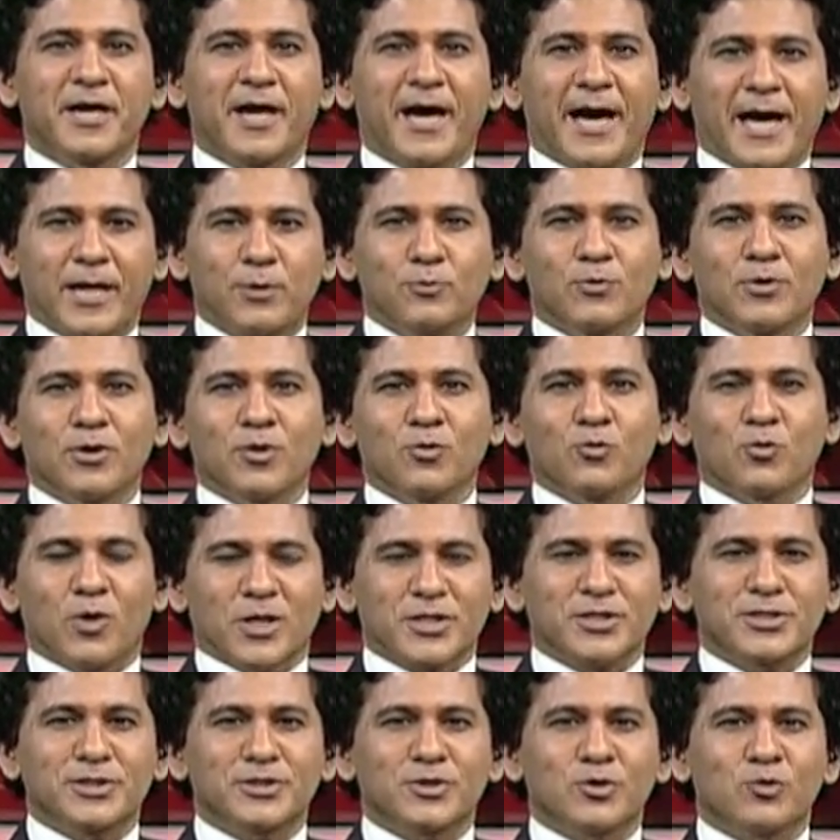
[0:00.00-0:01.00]
Annual
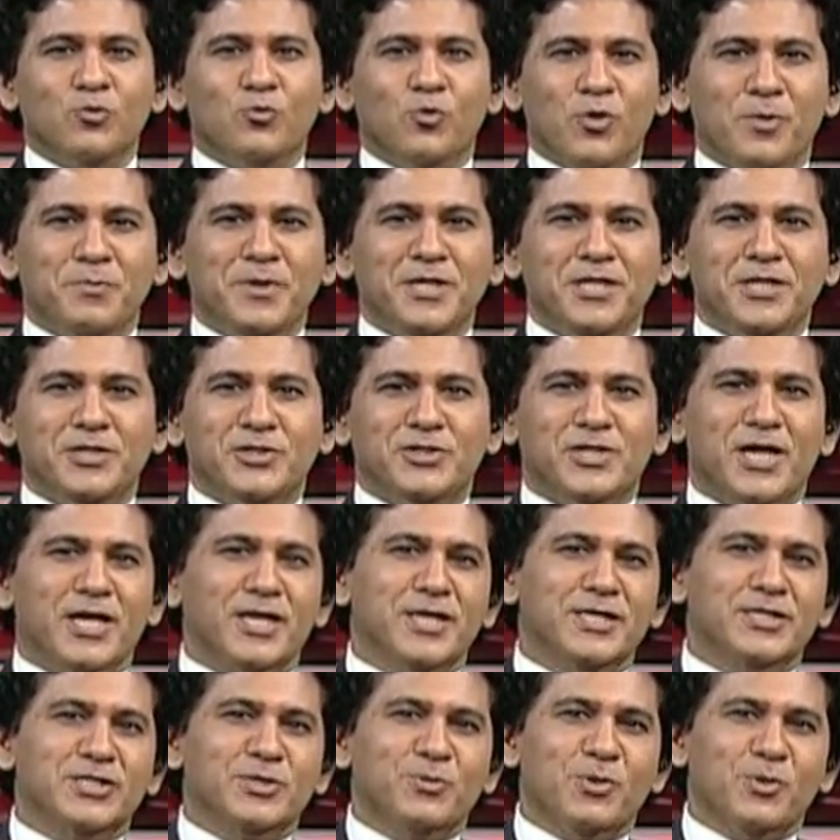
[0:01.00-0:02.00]
Washington Women in
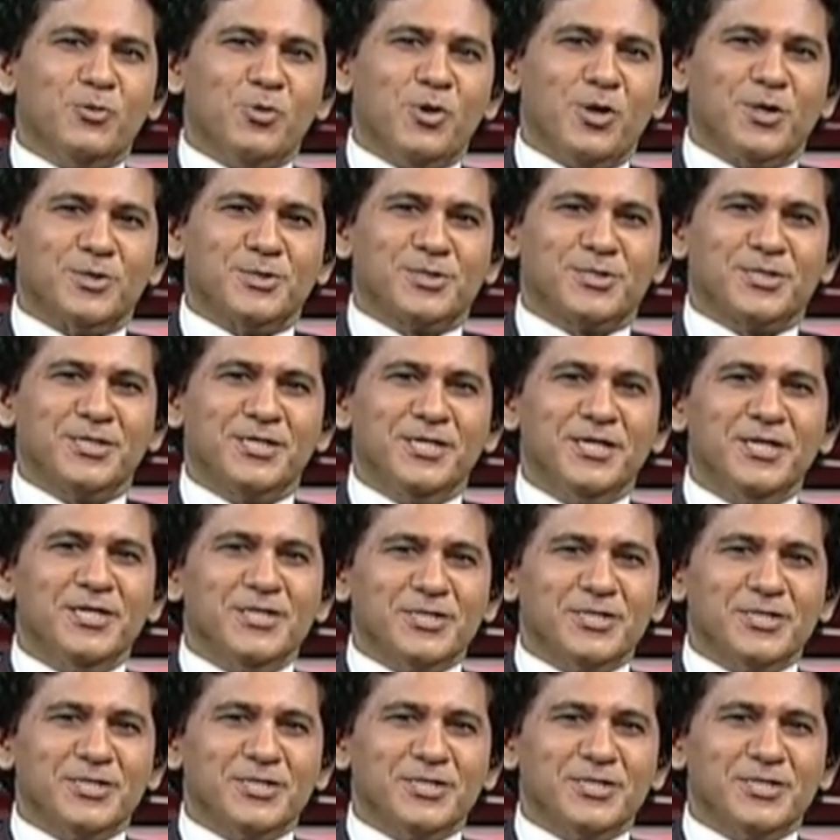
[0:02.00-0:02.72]
Journalism Awards.